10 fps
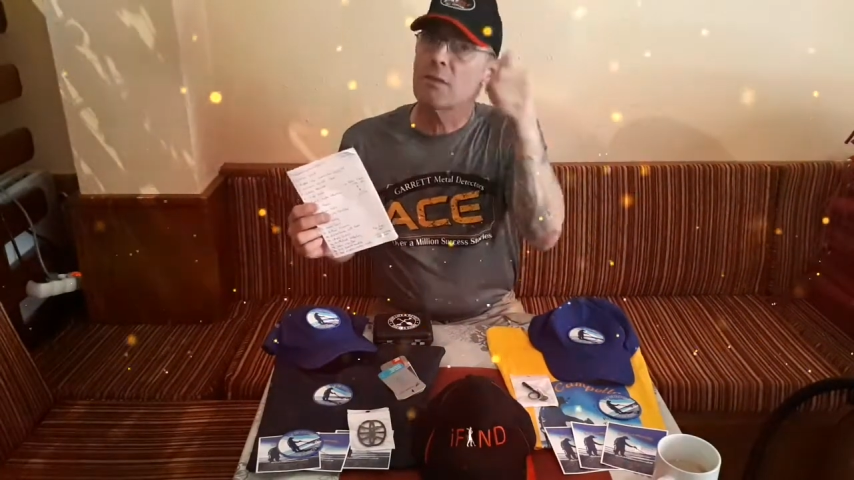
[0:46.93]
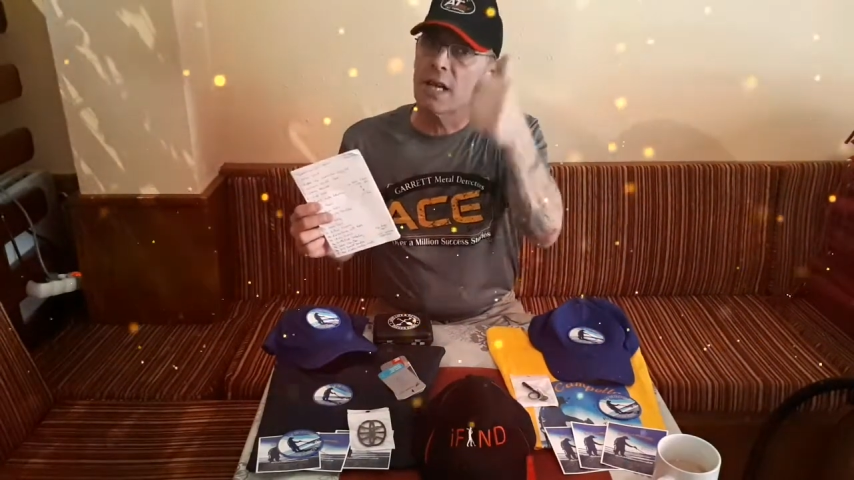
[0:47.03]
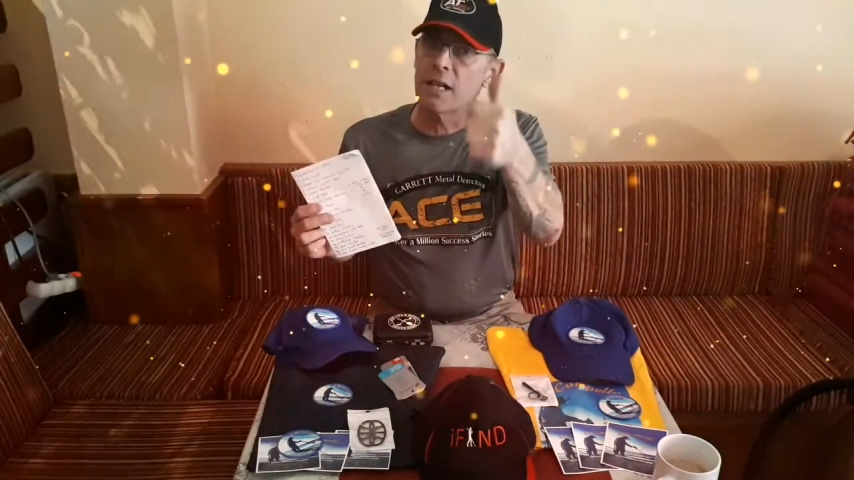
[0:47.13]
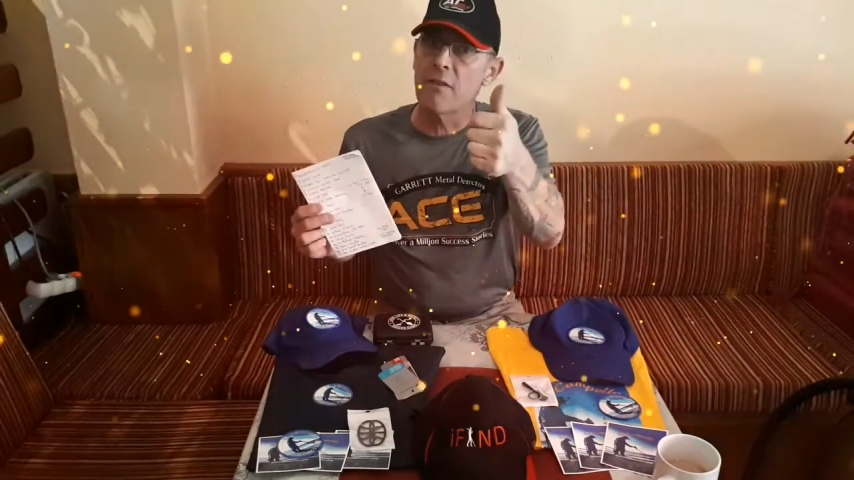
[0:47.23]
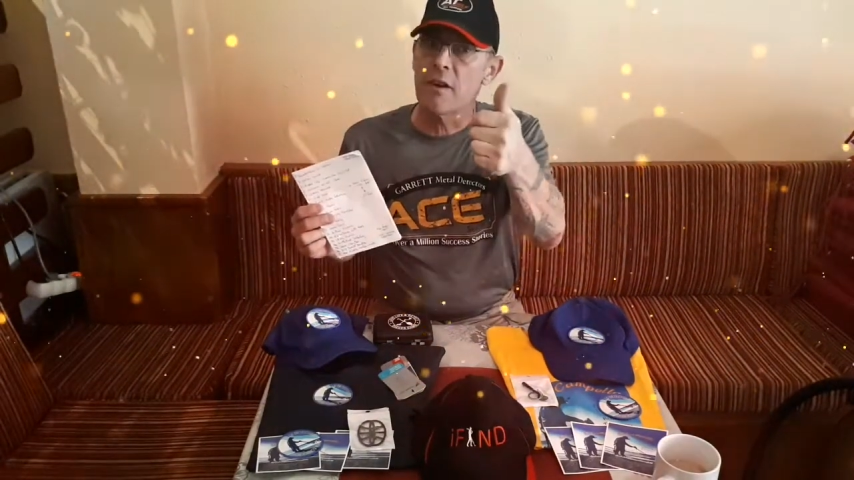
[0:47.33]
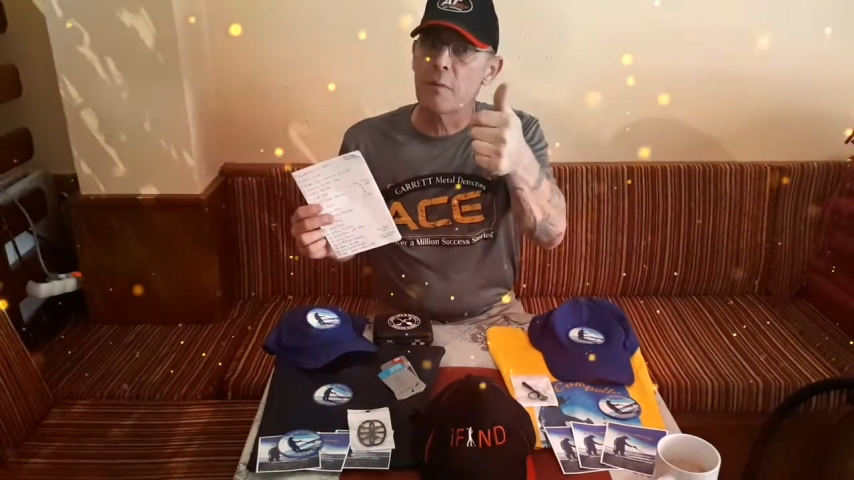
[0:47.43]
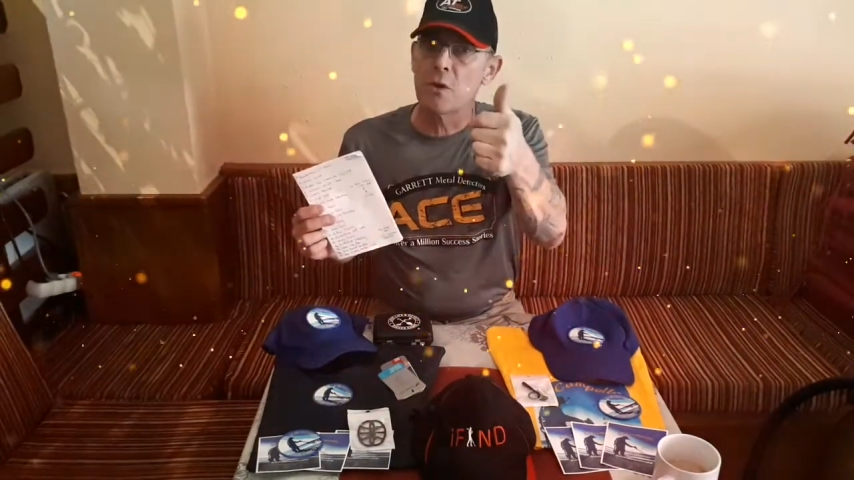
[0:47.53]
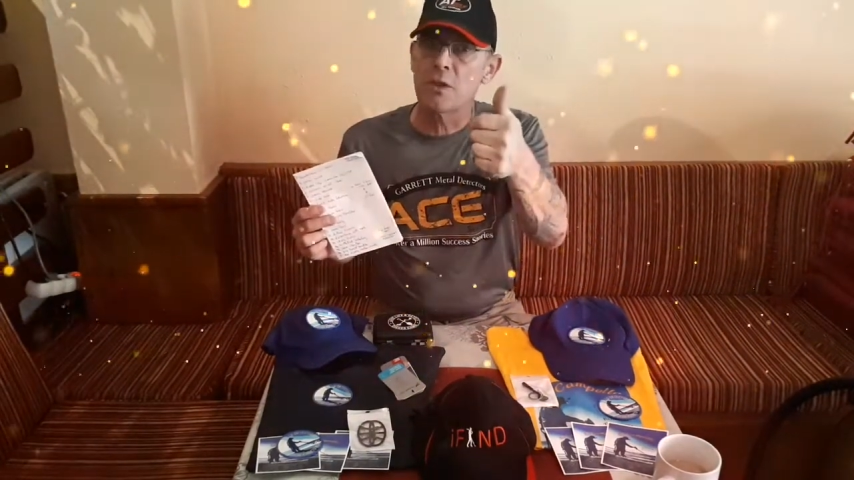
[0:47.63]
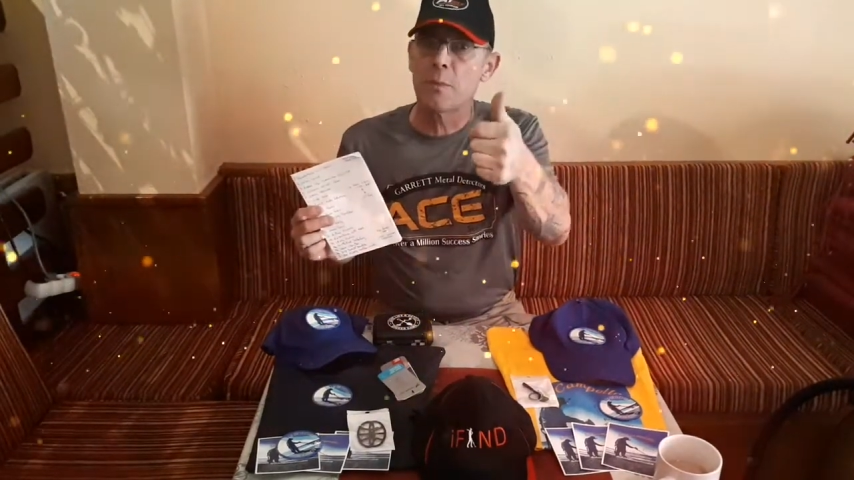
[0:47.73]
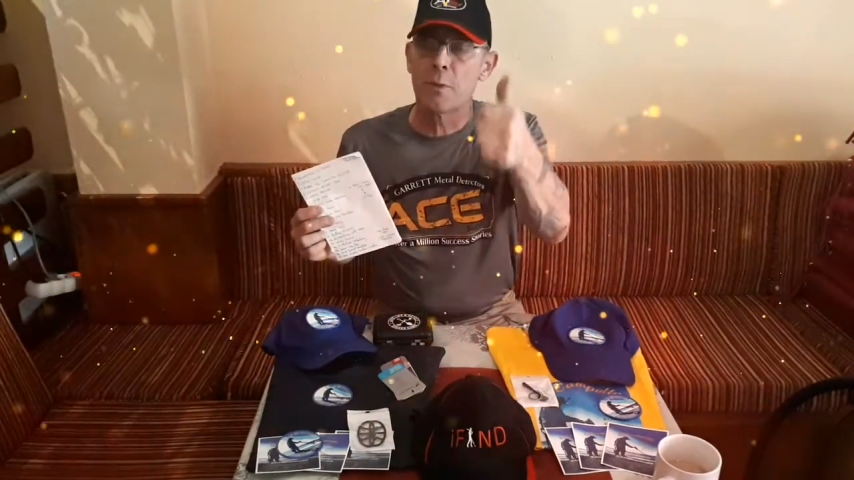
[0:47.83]
Thank you very
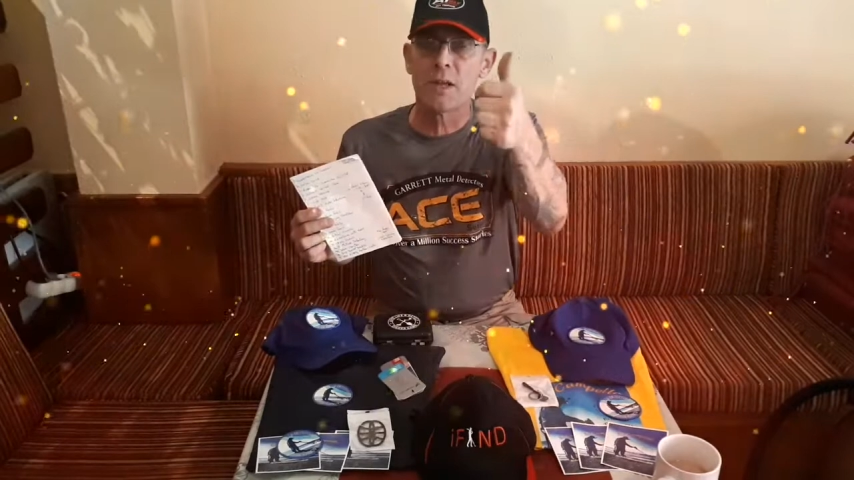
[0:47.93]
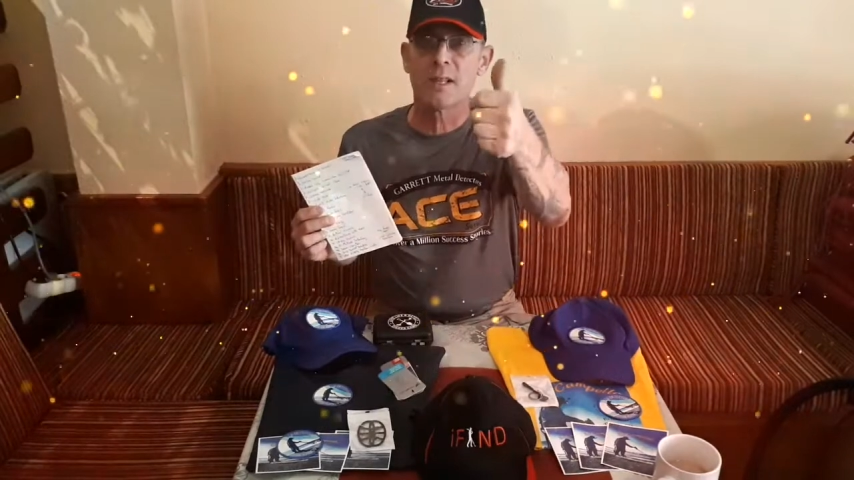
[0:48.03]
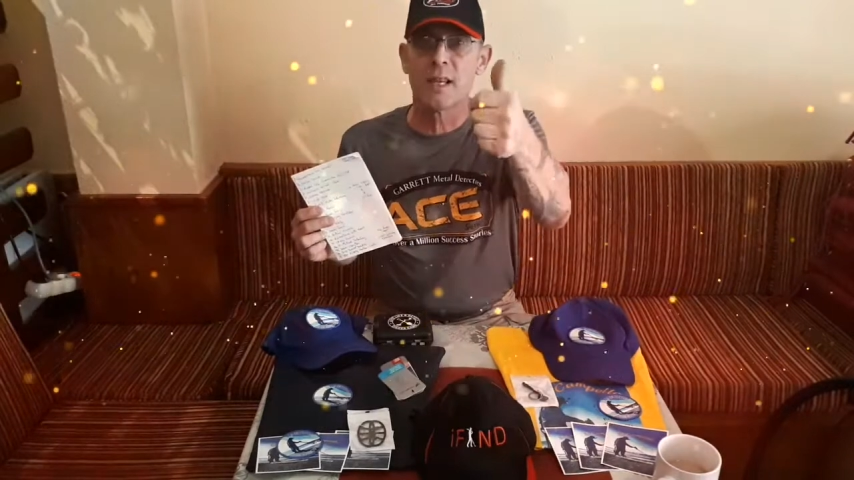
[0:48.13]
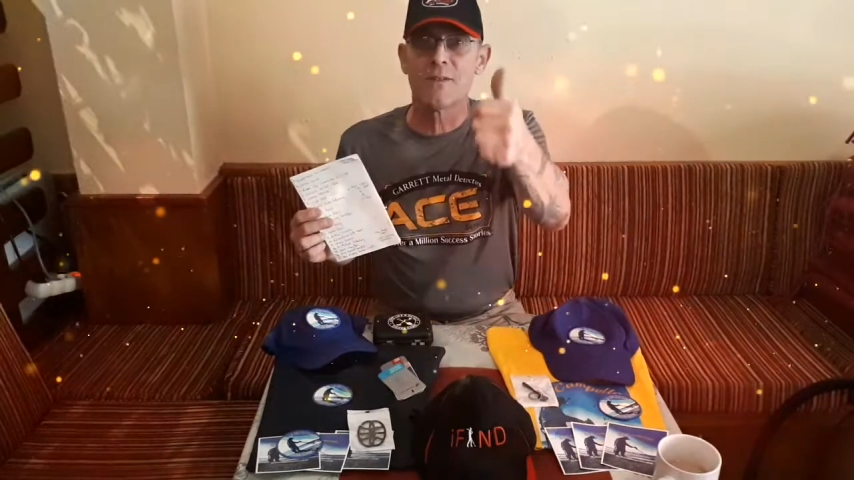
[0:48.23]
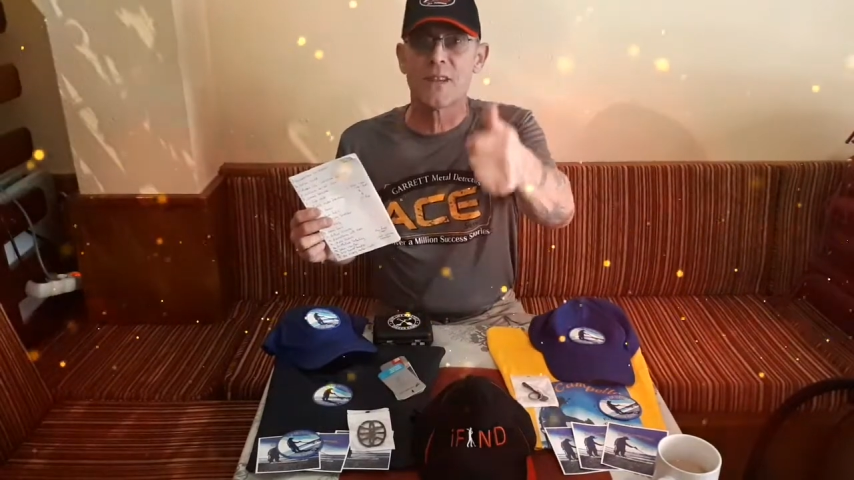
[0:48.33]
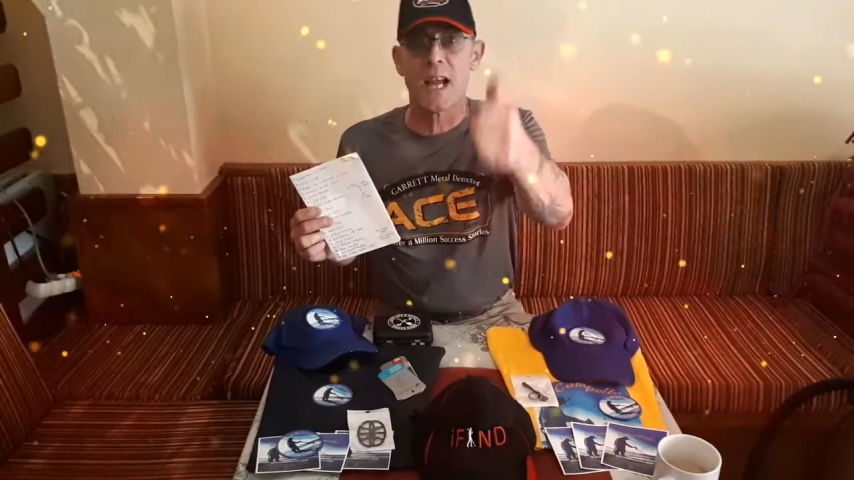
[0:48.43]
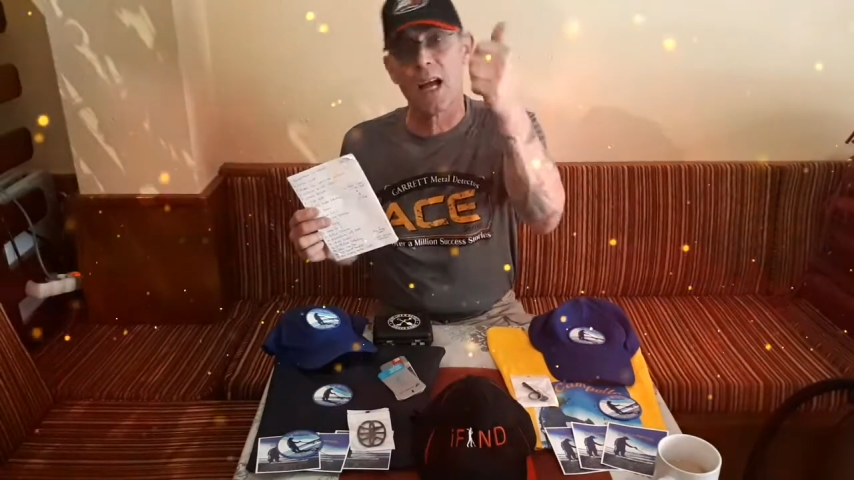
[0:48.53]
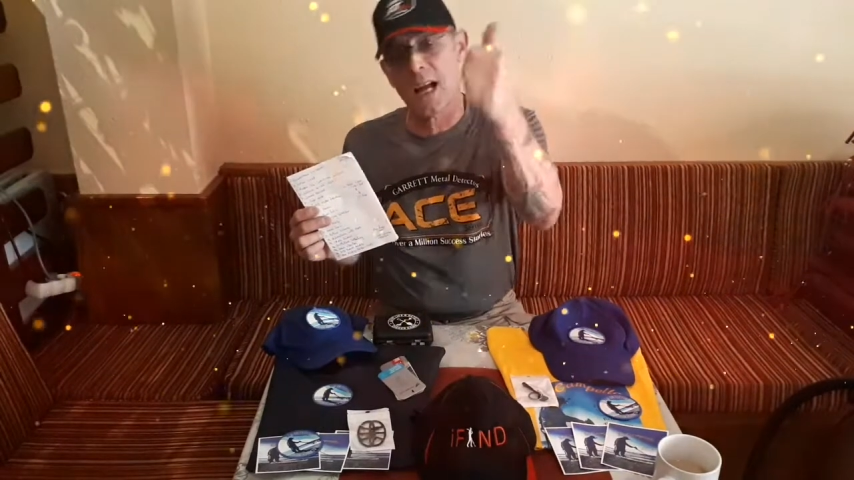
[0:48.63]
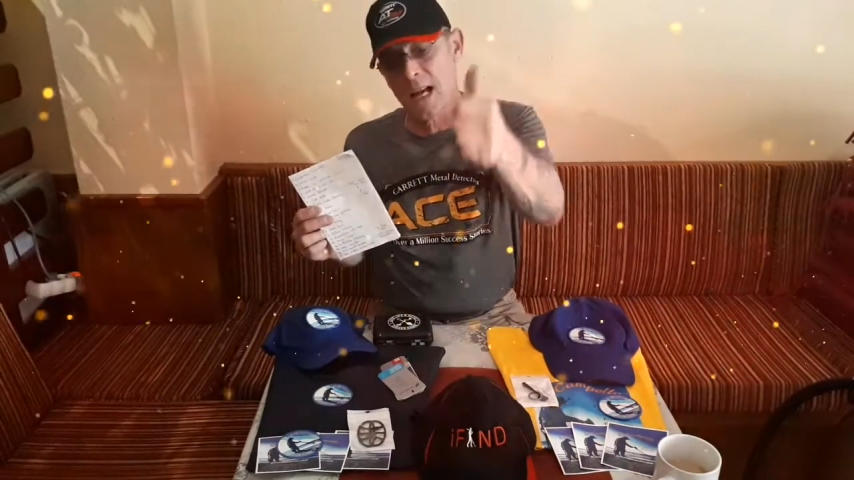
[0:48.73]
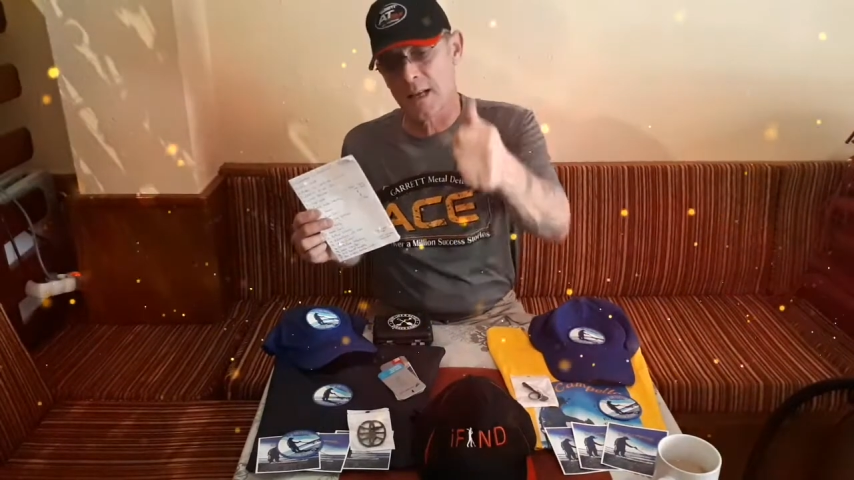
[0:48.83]
much for putting yourselves
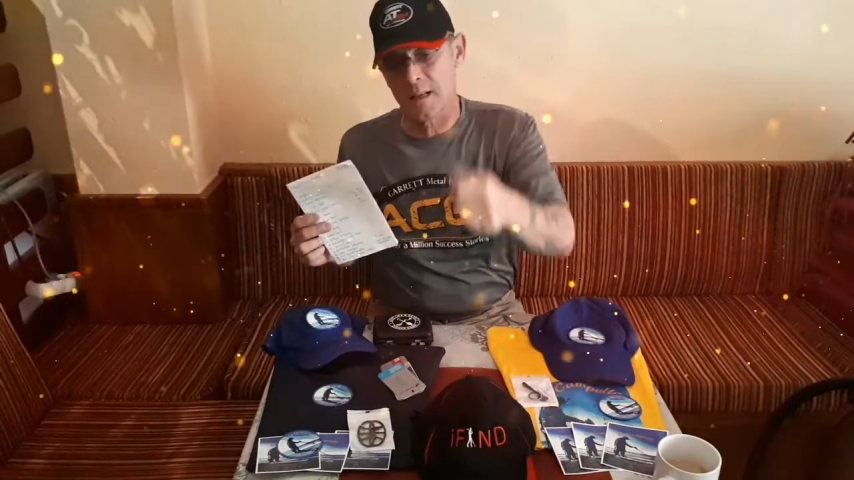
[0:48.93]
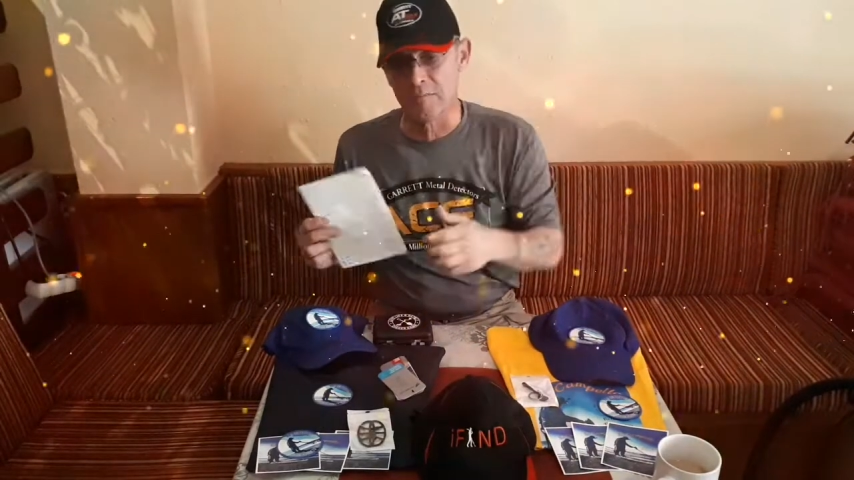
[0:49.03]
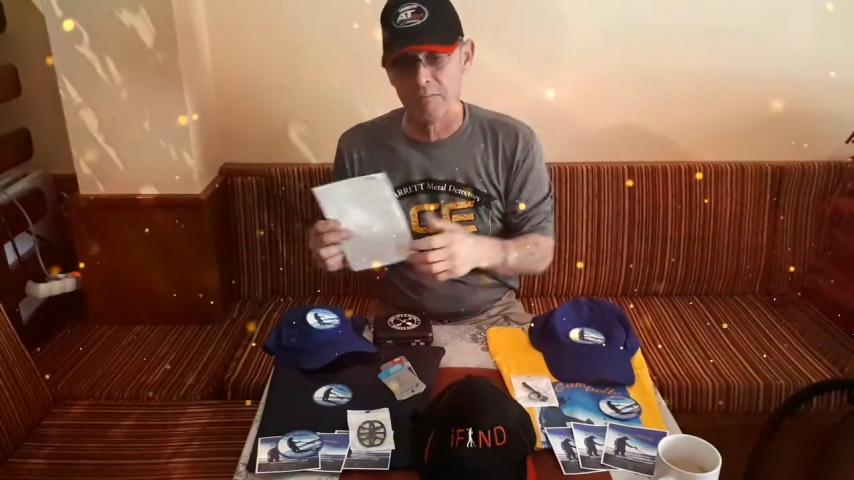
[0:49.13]
out and